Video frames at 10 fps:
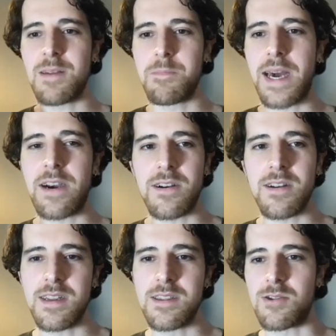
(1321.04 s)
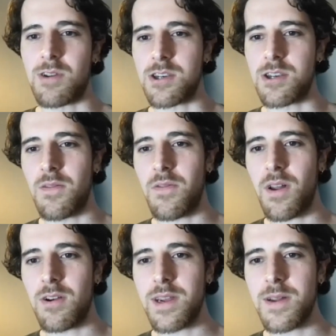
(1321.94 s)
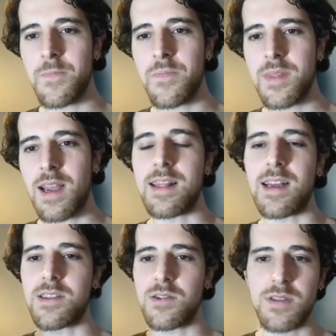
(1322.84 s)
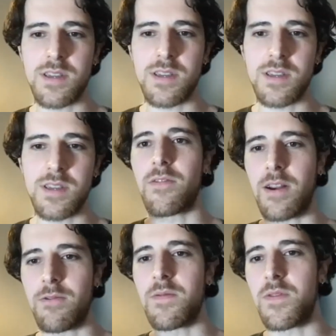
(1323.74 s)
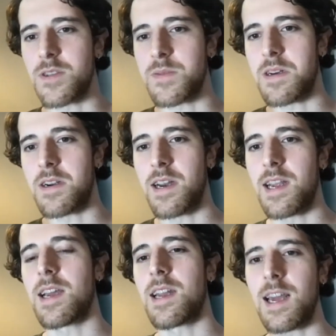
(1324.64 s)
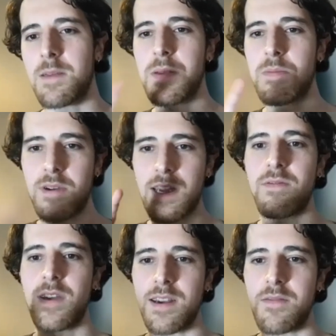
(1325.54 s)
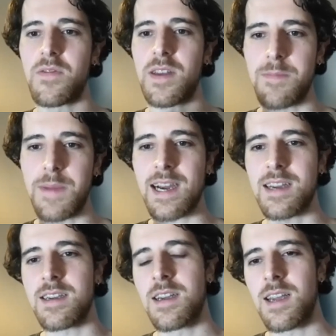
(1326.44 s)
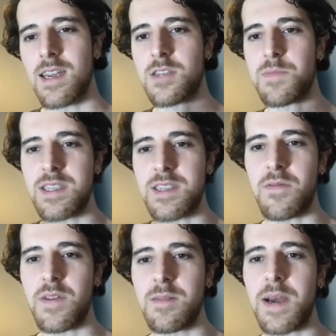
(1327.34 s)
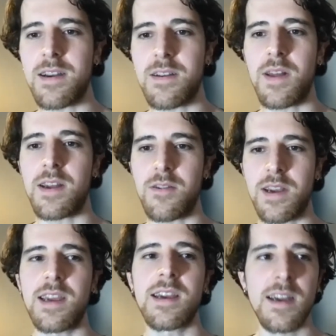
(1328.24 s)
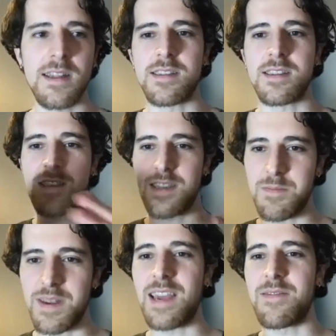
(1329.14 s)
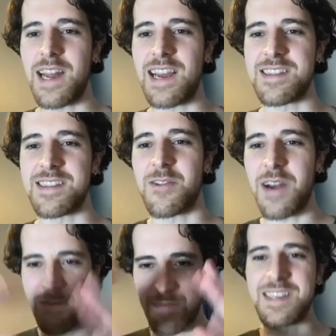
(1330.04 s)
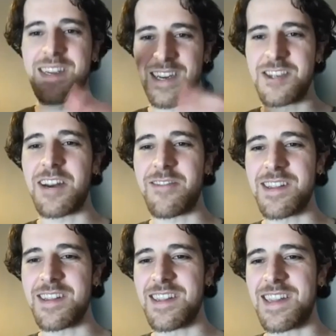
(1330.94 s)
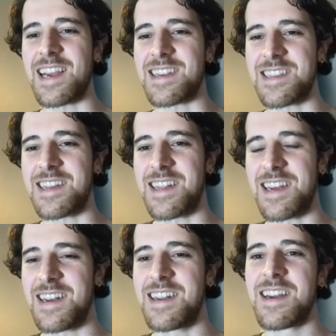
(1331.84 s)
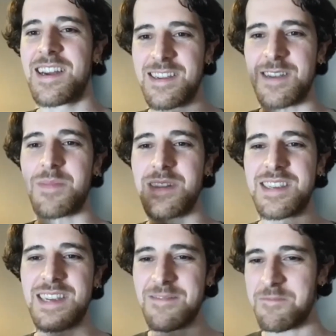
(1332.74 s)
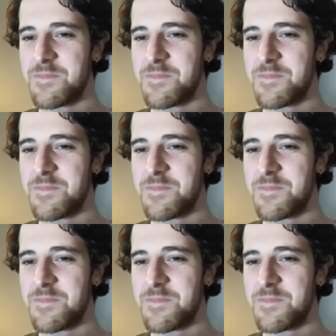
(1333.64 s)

it better at instruction following, and that's using kind of like reinforcement learning and like people giving feedback, explicit feedback of like, okay, the system gave an answer, or like basically generated the text, and then somebody said